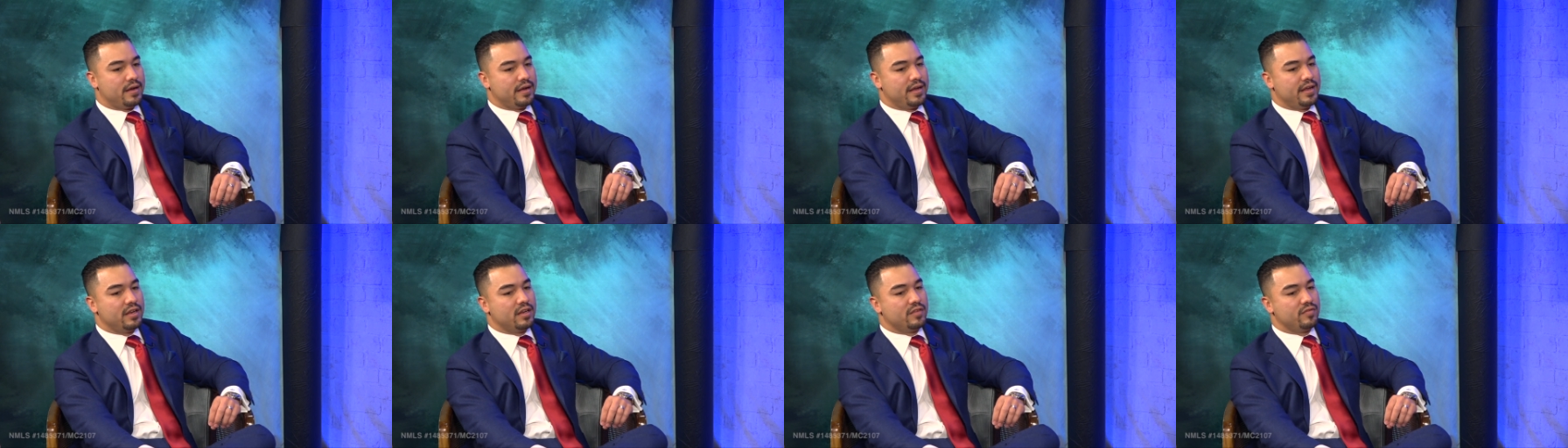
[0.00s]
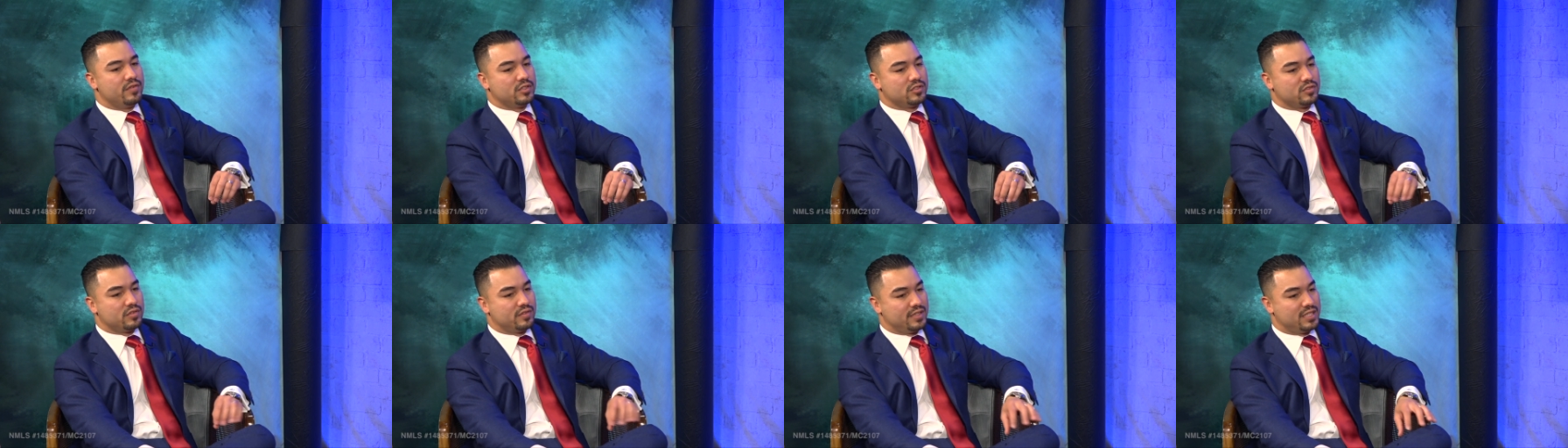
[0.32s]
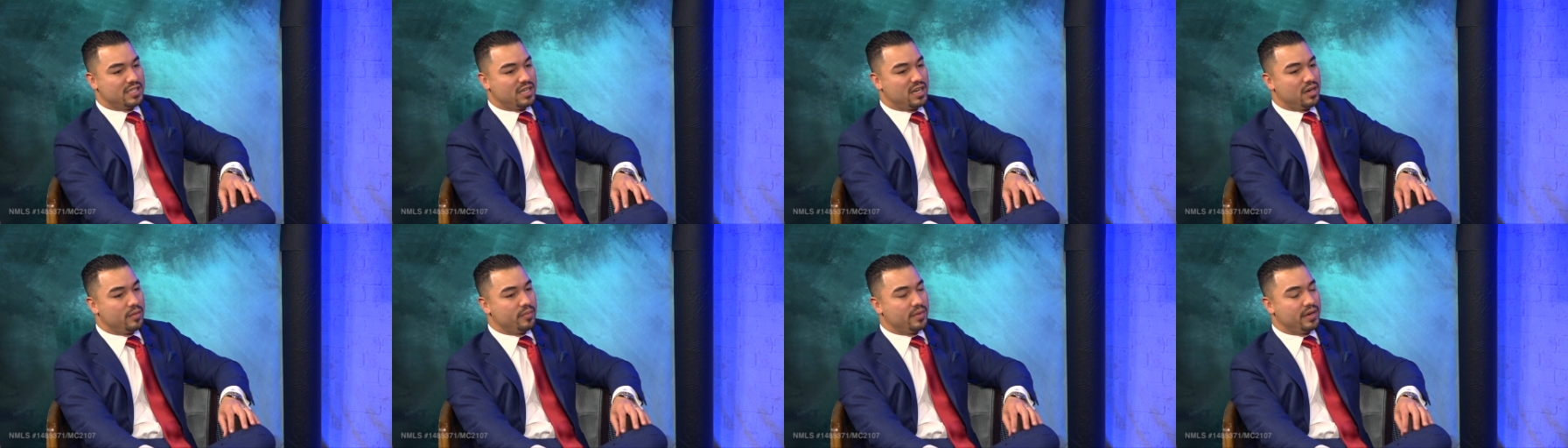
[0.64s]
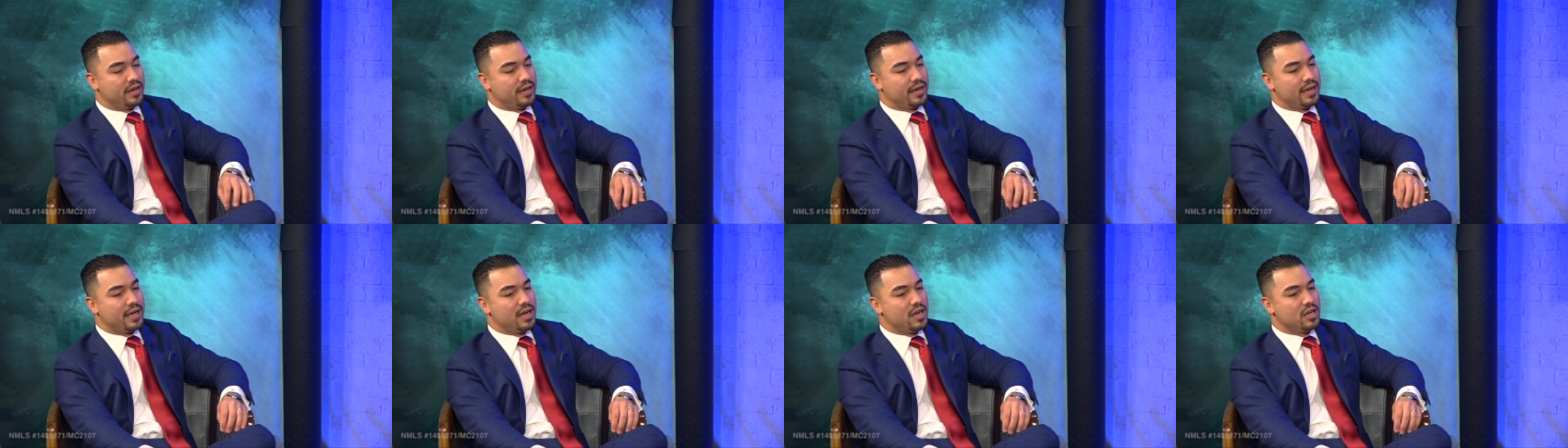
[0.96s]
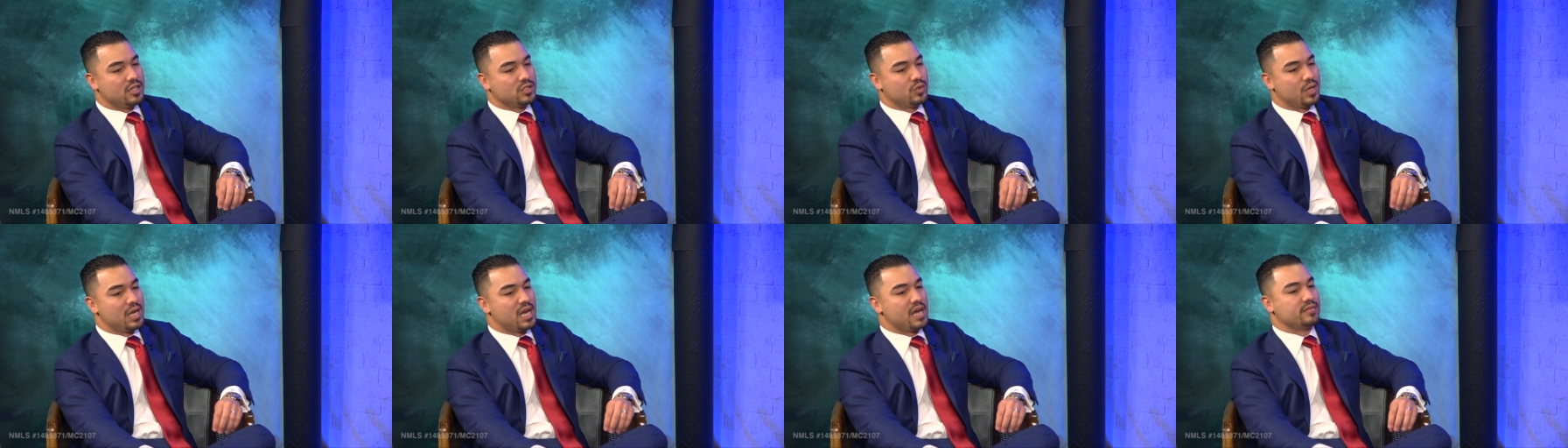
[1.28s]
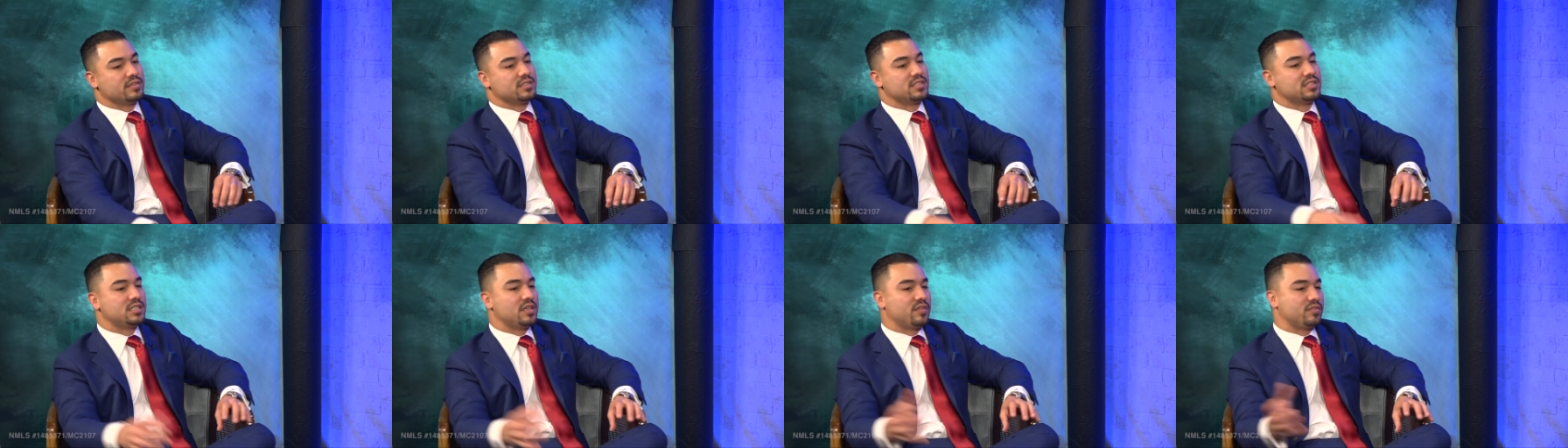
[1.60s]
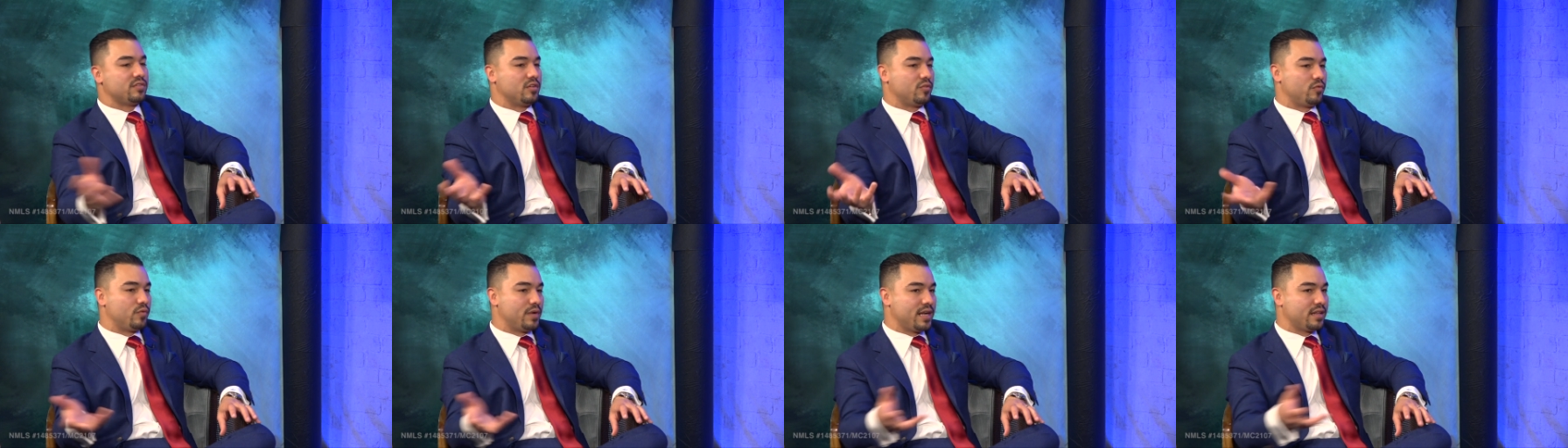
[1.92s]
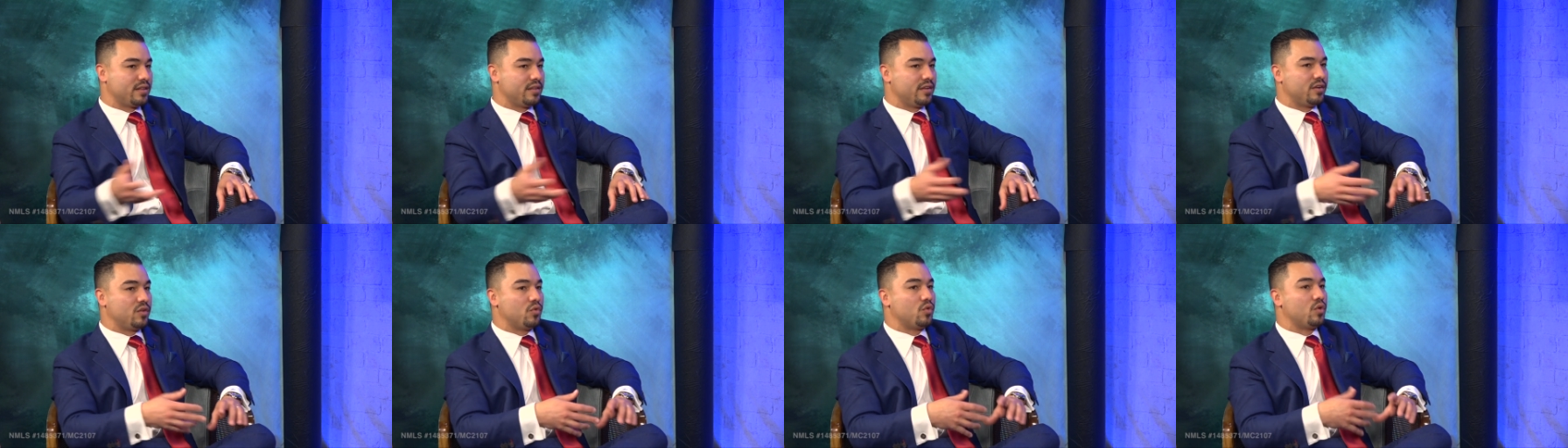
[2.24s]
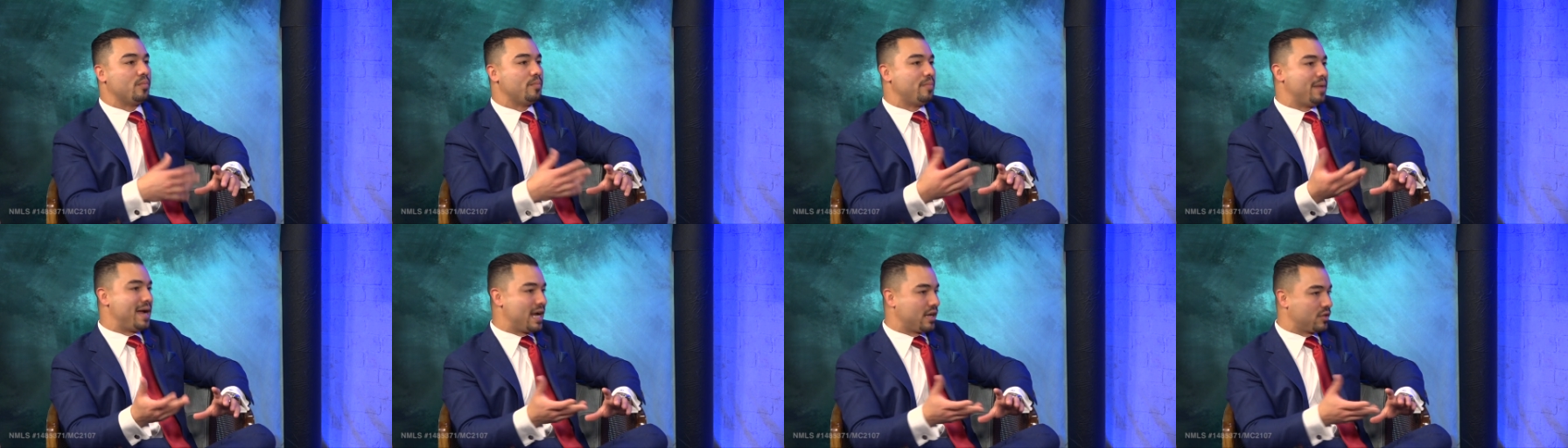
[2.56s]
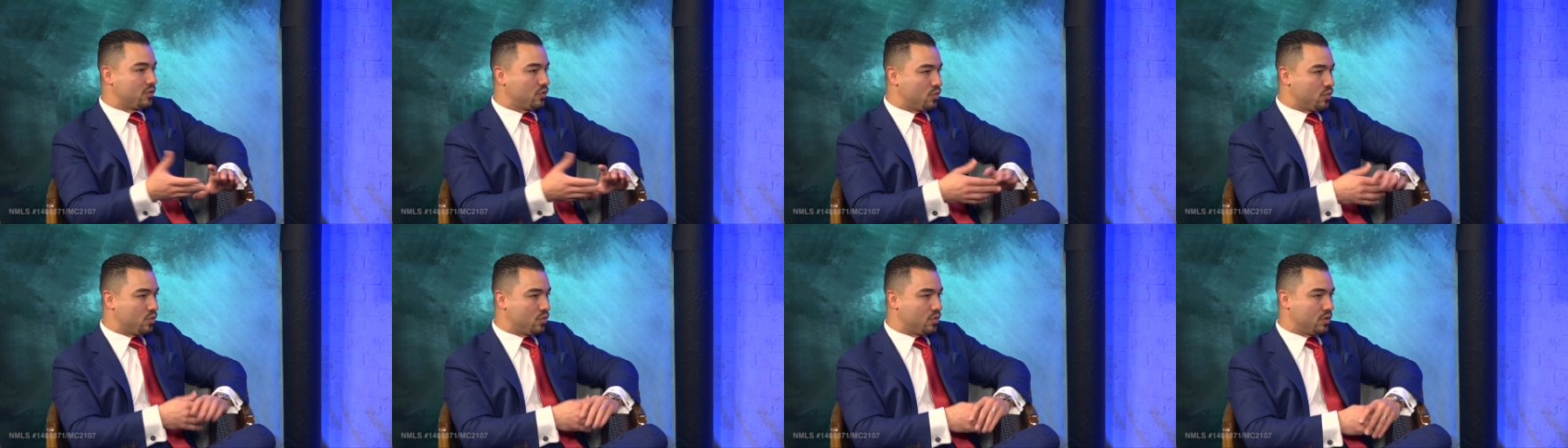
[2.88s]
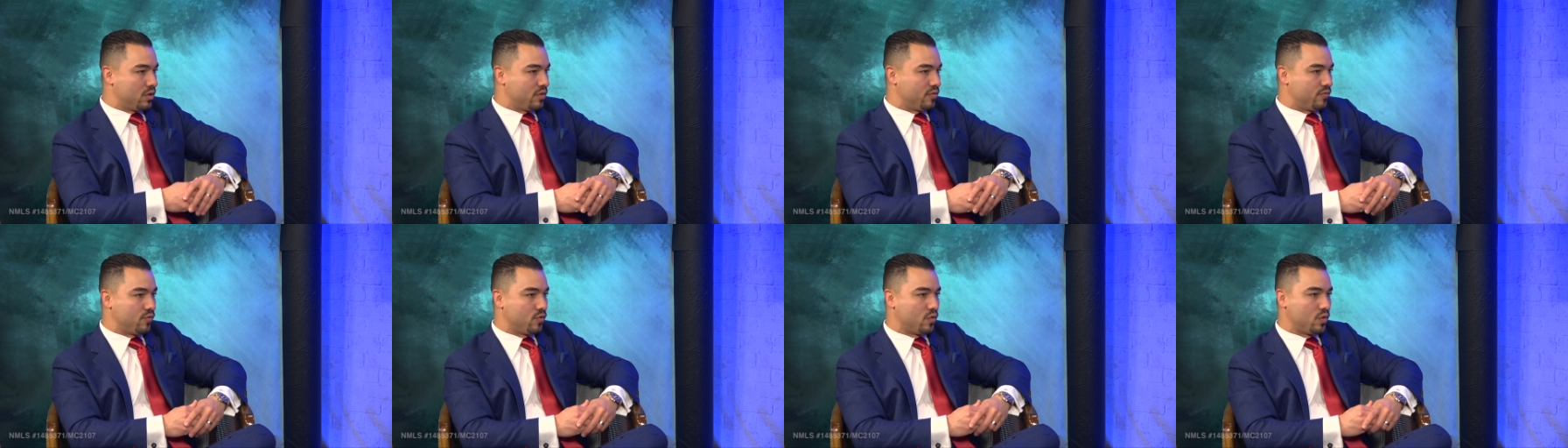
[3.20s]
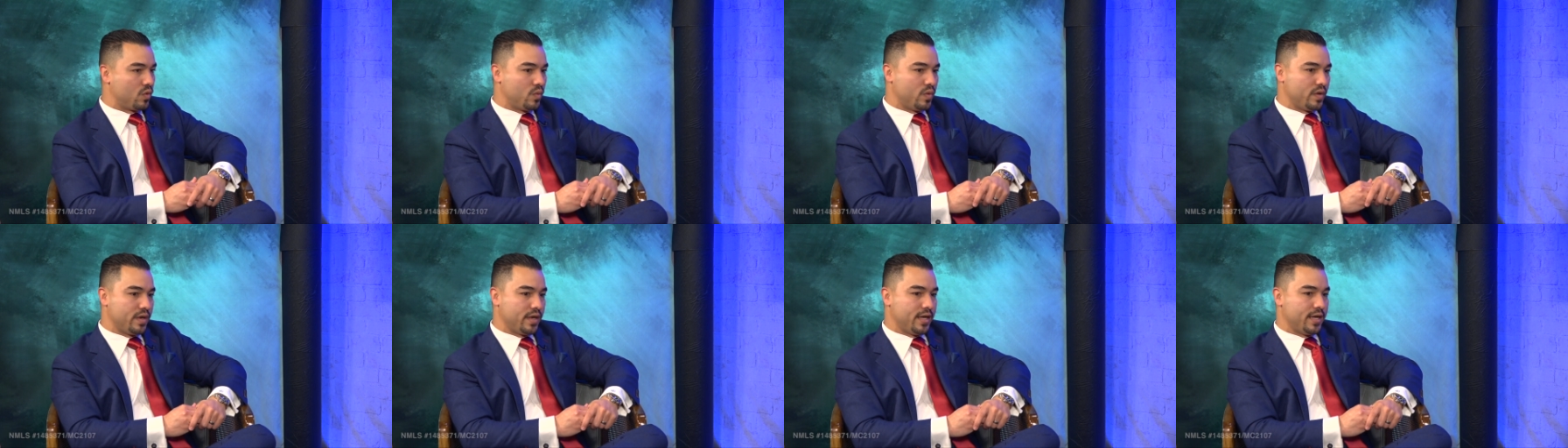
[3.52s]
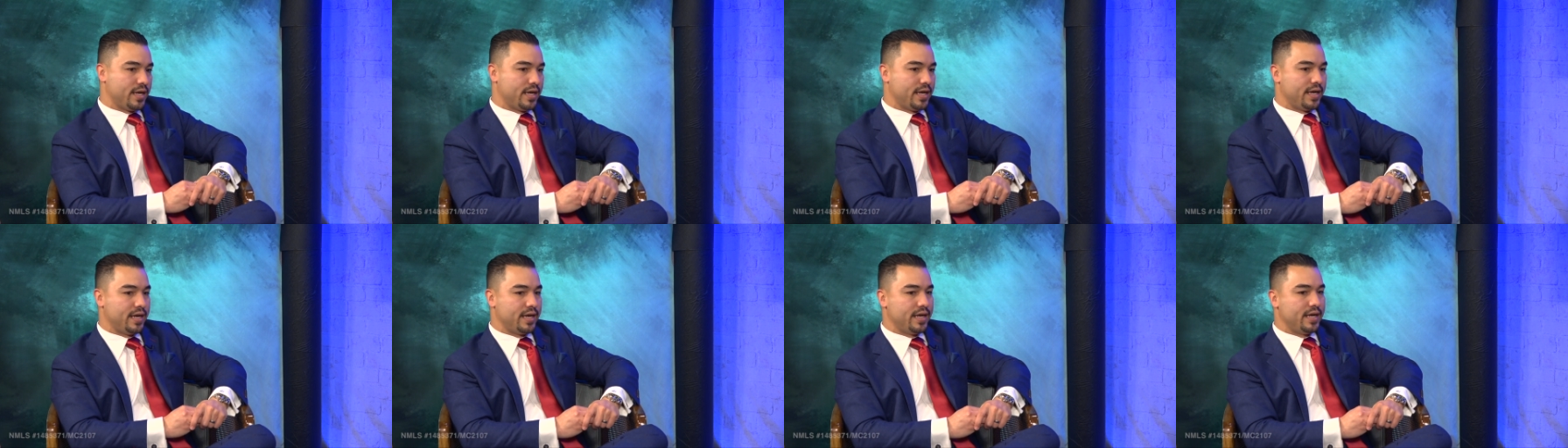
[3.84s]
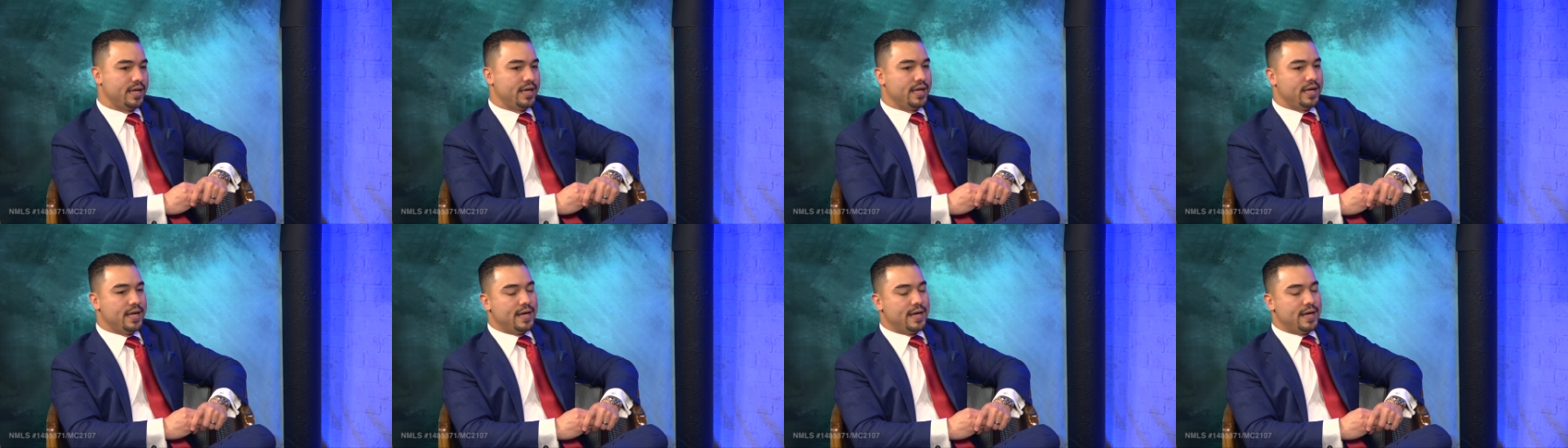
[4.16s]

individual retirement accounts, we have a self-directed or a backdoor 401k.